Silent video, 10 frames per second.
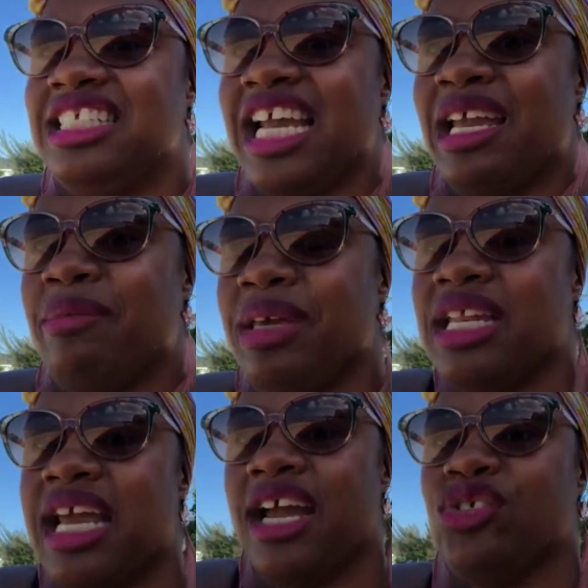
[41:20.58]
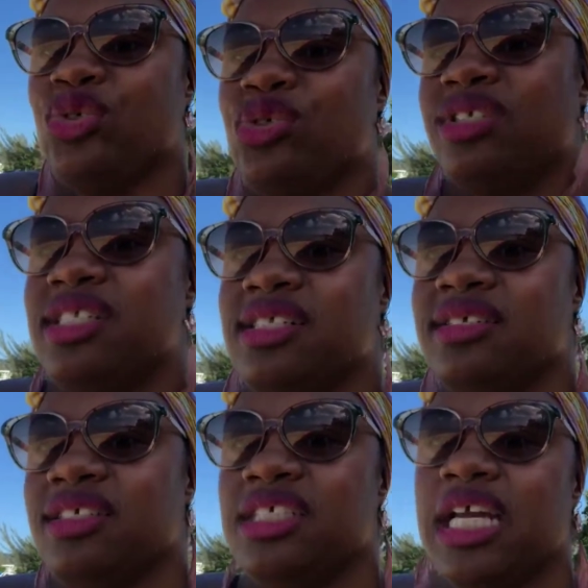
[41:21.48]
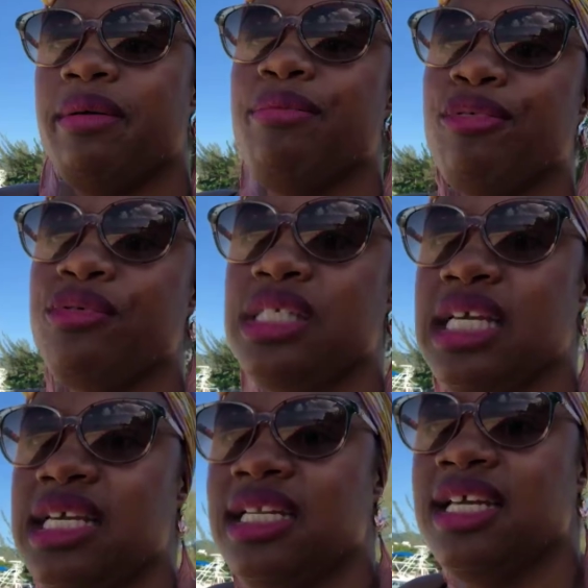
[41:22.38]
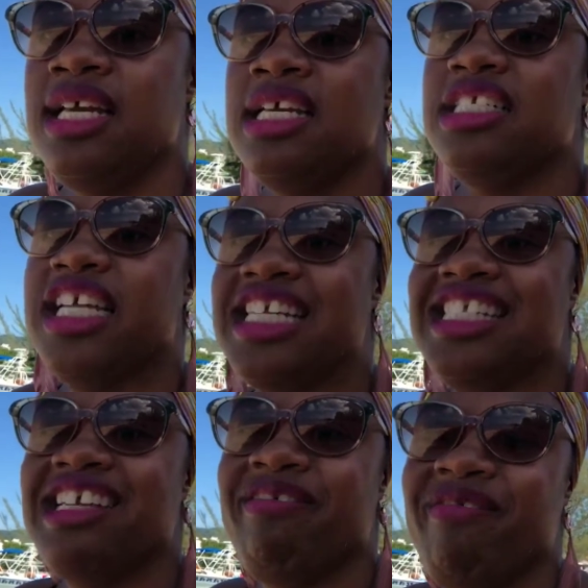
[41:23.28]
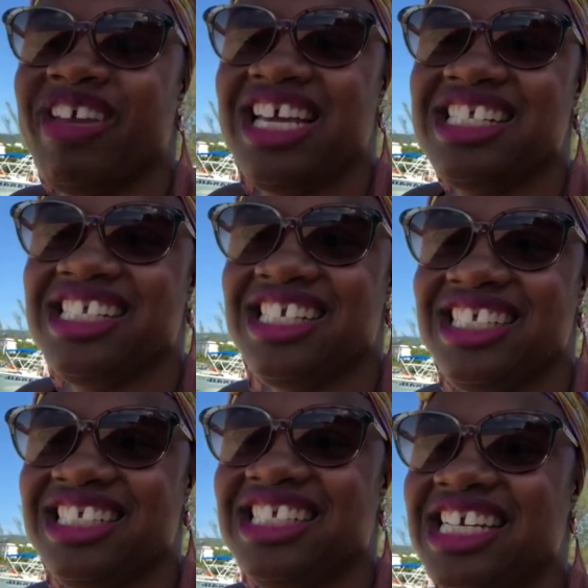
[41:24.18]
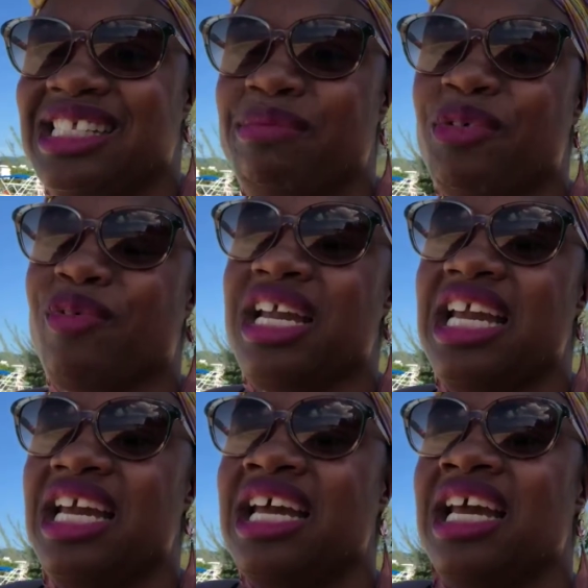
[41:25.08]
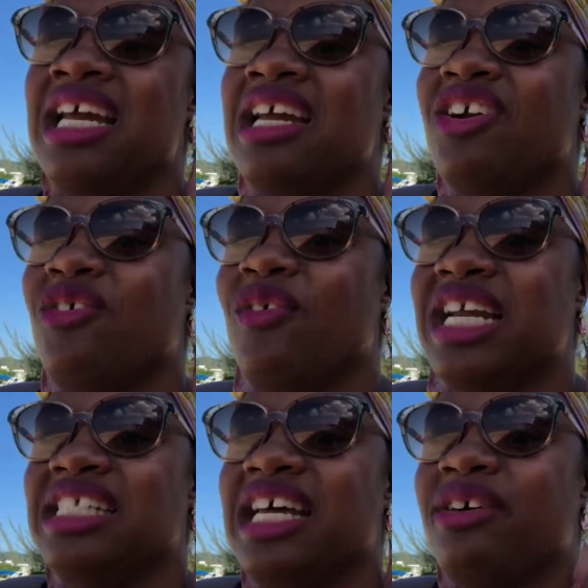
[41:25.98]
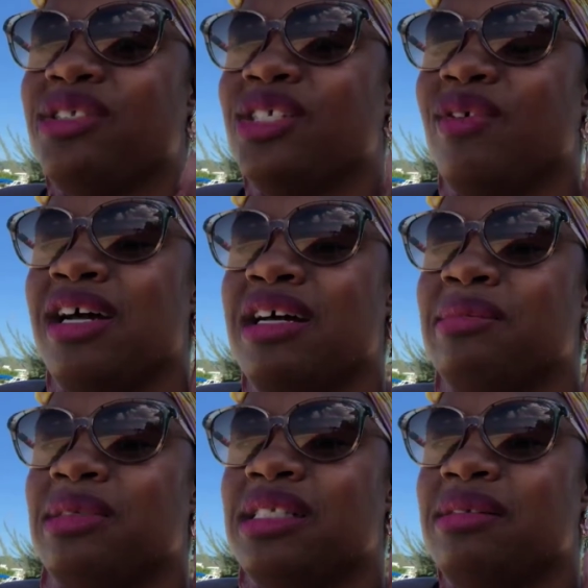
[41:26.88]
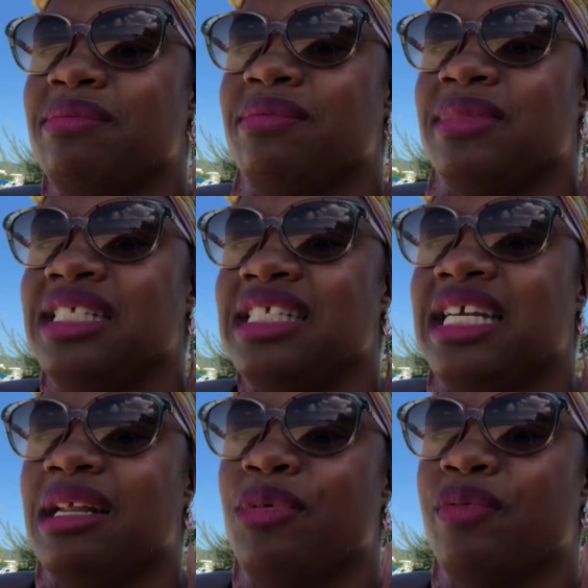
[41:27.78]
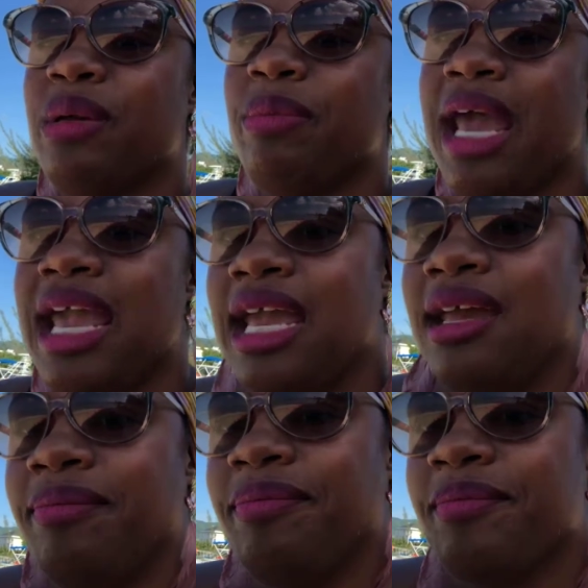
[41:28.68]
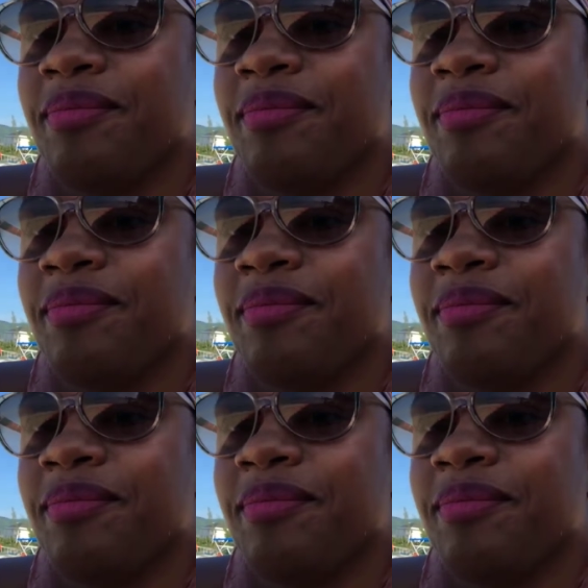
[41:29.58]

Jane B Naturals, Jane Bruton, JC Fit, JC Marie, Grace Health Scrubs, Miss Tina Marie Payne,